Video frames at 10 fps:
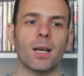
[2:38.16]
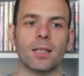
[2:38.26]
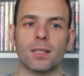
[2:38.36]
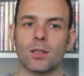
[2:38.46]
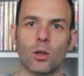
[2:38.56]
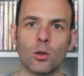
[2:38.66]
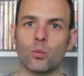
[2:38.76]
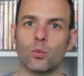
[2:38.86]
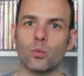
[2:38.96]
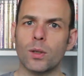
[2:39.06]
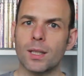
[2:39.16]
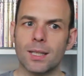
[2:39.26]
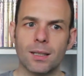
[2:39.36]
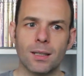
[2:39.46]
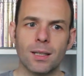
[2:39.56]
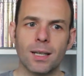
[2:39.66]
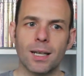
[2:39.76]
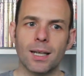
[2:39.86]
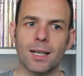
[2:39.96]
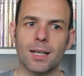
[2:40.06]
and it really
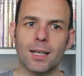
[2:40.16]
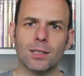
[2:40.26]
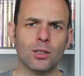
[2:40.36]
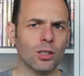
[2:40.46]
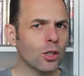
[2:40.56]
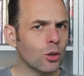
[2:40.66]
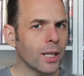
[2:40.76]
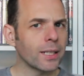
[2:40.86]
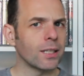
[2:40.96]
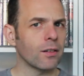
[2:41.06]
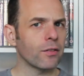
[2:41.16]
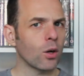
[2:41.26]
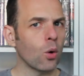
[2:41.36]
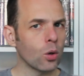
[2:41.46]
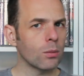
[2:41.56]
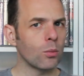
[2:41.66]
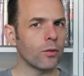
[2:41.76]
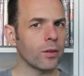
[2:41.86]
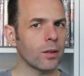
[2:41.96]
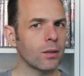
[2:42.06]
is such a good idea for a horror
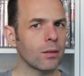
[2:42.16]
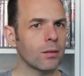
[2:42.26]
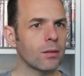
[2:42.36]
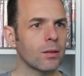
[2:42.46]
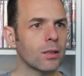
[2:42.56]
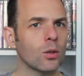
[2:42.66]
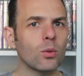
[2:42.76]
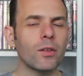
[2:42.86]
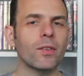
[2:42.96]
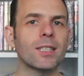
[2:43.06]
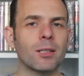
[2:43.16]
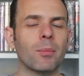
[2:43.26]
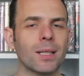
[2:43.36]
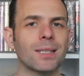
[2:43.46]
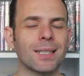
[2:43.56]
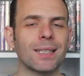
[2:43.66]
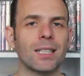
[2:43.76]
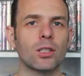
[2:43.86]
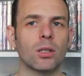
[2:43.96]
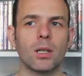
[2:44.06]
movie. You know, even the simplistic
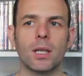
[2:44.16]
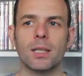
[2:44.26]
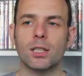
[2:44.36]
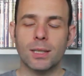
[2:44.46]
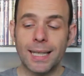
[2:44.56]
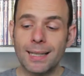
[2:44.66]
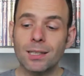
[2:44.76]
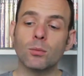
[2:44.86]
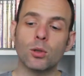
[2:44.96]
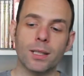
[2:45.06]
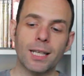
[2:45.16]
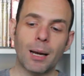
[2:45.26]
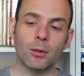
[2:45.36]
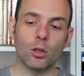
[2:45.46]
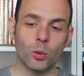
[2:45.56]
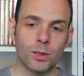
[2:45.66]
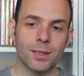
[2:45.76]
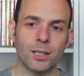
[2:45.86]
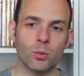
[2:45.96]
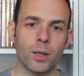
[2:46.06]
nature, just getting him to the cabin in the woods
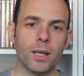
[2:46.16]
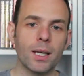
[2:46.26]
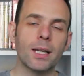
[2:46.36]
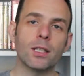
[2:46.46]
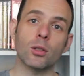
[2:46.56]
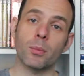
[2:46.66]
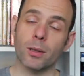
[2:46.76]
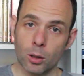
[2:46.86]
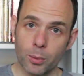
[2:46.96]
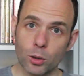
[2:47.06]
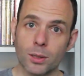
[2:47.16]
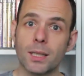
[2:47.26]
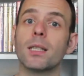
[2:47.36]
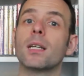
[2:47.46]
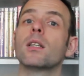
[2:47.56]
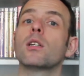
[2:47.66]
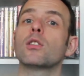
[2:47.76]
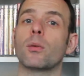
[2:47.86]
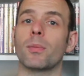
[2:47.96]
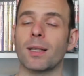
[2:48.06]
this way is something a little bit unique,
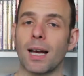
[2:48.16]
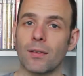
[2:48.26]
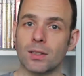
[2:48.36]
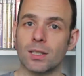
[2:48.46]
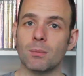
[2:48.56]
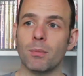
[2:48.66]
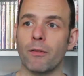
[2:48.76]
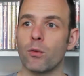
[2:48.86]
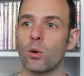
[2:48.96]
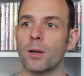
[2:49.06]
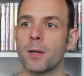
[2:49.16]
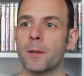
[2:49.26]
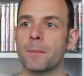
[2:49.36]
something I haven't seen before.